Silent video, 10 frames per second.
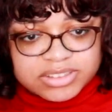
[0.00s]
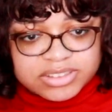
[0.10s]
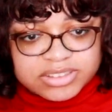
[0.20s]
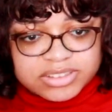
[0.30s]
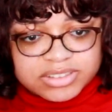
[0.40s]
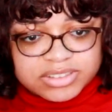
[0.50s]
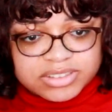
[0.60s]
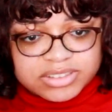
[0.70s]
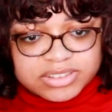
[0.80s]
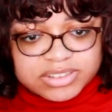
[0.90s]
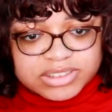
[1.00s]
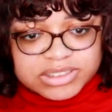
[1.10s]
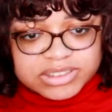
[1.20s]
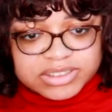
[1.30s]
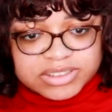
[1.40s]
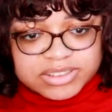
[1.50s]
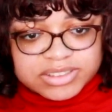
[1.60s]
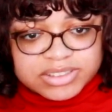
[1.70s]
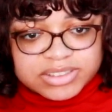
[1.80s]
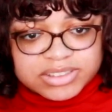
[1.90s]

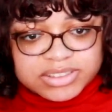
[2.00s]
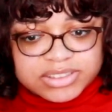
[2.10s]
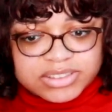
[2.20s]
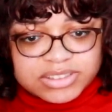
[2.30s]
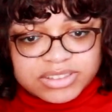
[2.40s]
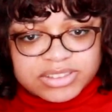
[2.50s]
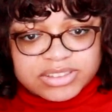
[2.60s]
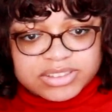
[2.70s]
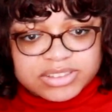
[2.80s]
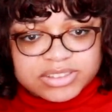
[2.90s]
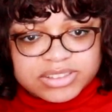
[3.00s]
This person isn't speaking.